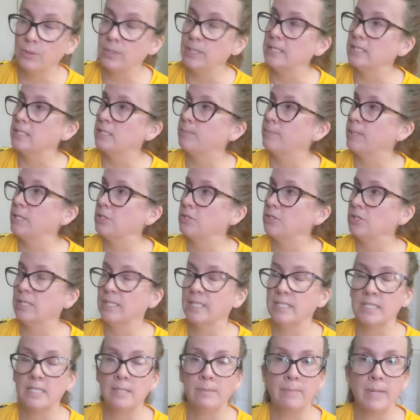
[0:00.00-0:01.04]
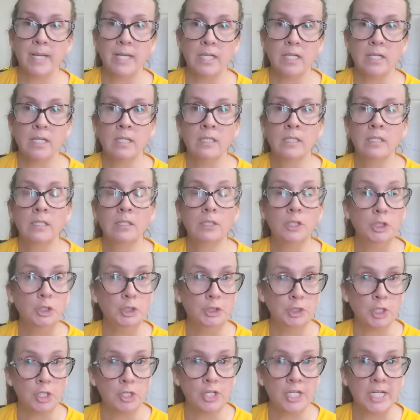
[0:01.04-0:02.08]
especially to make
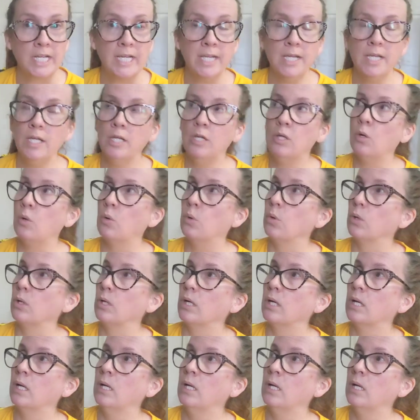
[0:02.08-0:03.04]
jerky or